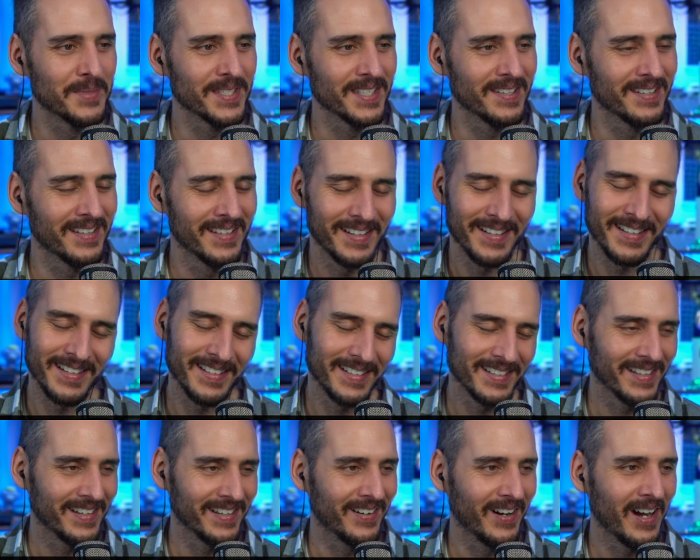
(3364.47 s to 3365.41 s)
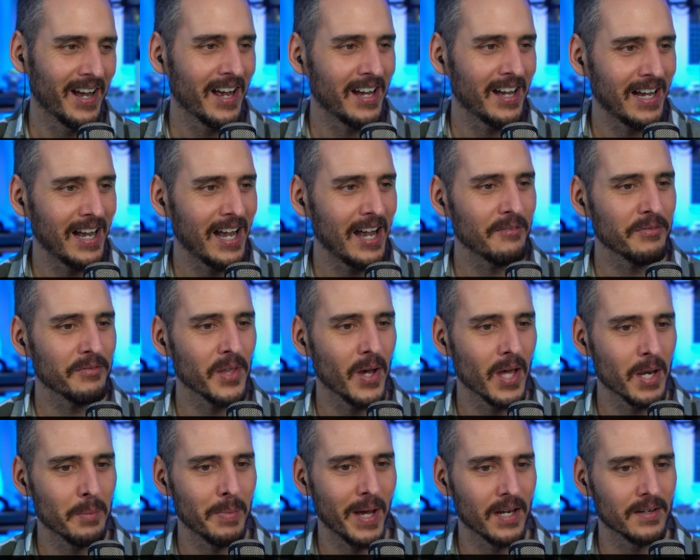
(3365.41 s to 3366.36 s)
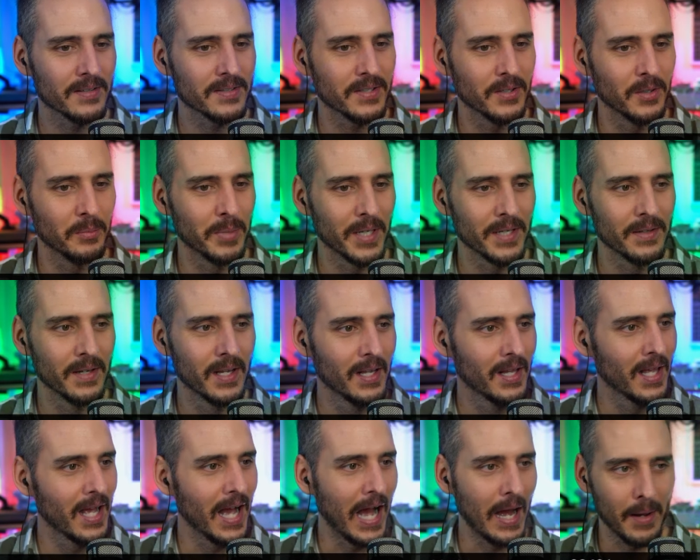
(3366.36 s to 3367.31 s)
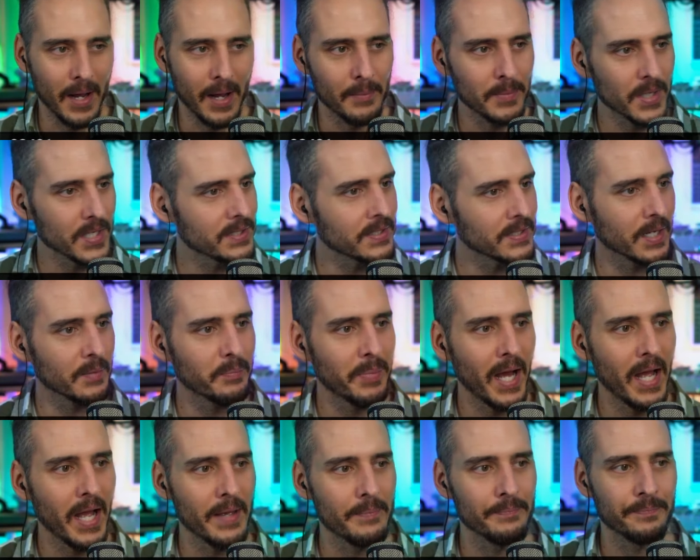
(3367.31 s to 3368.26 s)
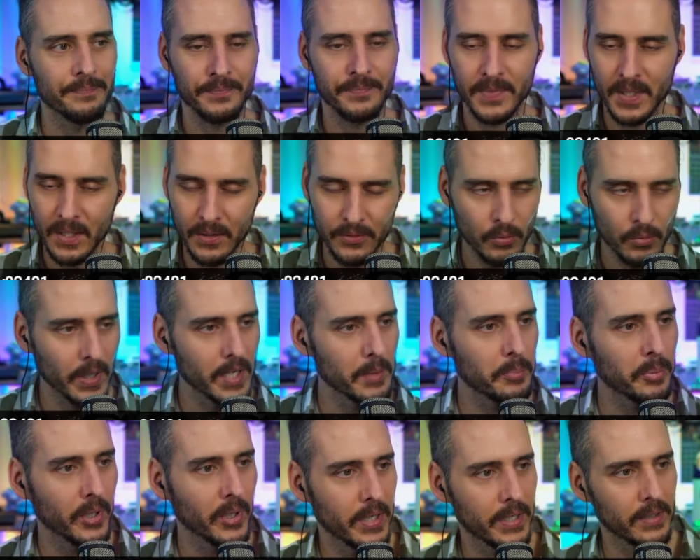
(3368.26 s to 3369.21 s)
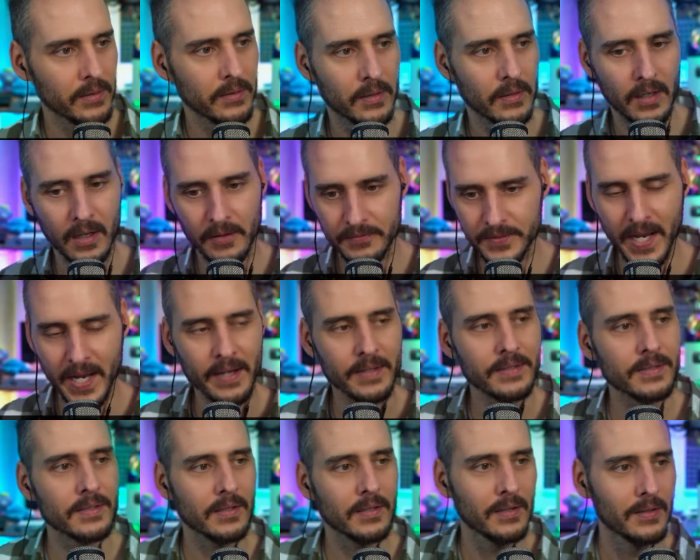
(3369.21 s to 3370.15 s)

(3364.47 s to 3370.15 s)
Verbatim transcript: and uh, you know I, I've thought about it too, but I, am going to stick by it. 3D printing of text.